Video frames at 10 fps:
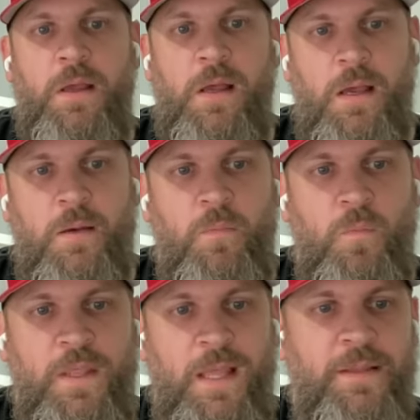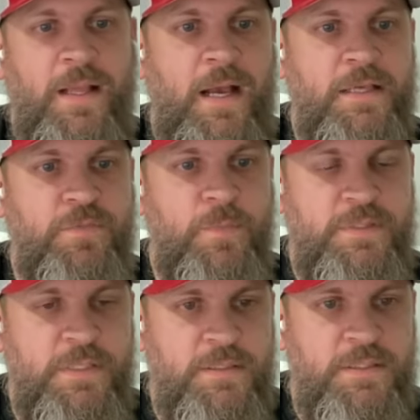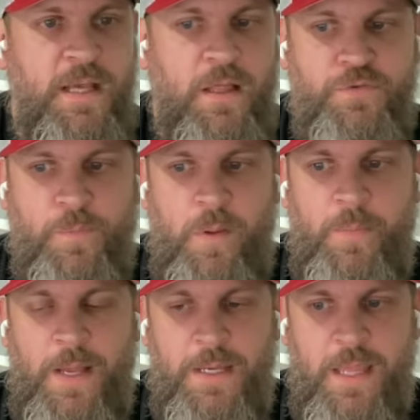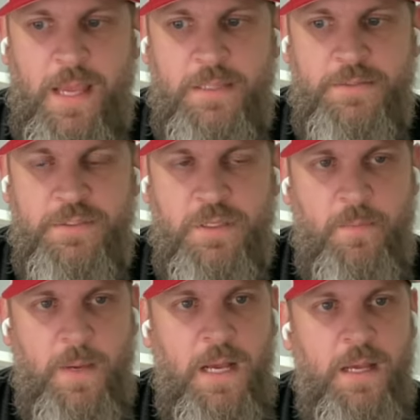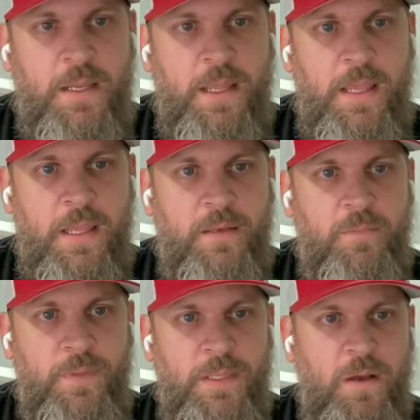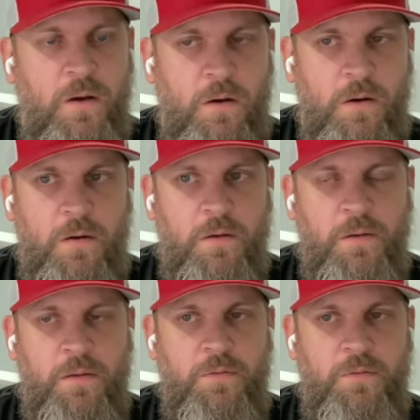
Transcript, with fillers: Um, we got the guys from the TNT College Football Podcast to come on and be our